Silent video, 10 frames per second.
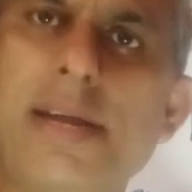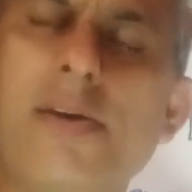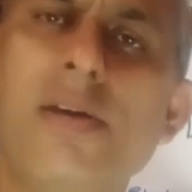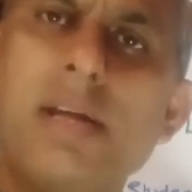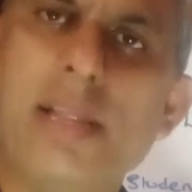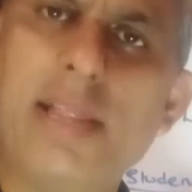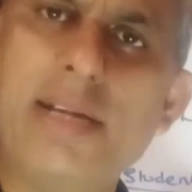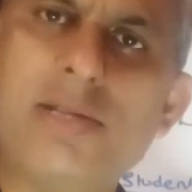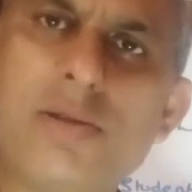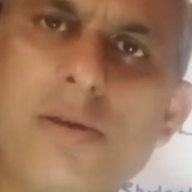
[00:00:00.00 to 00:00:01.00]
Now,
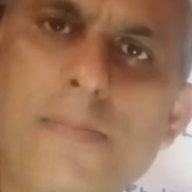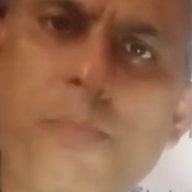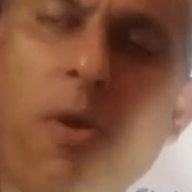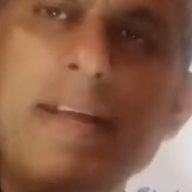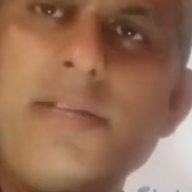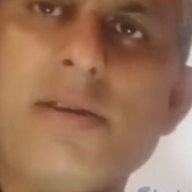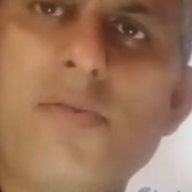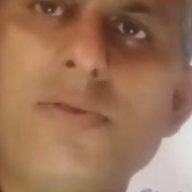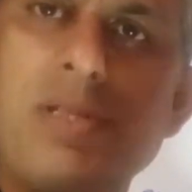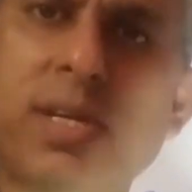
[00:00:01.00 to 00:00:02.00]
let's point
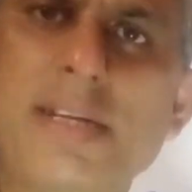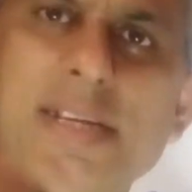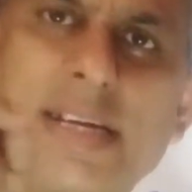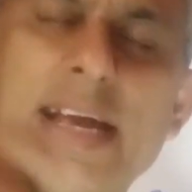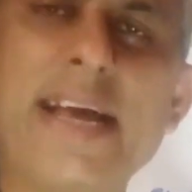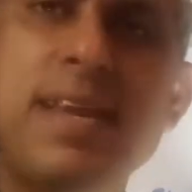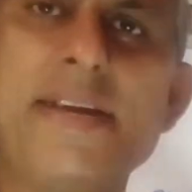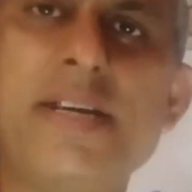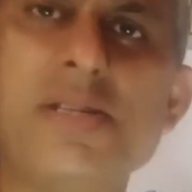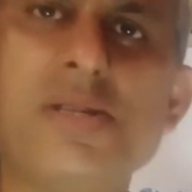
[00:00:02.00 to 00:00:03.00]
out certain gray
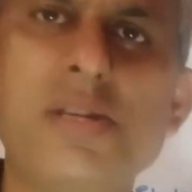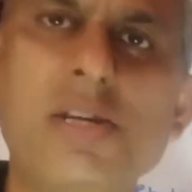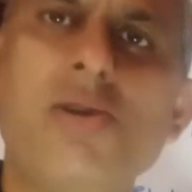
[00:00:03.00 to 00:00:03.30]
areas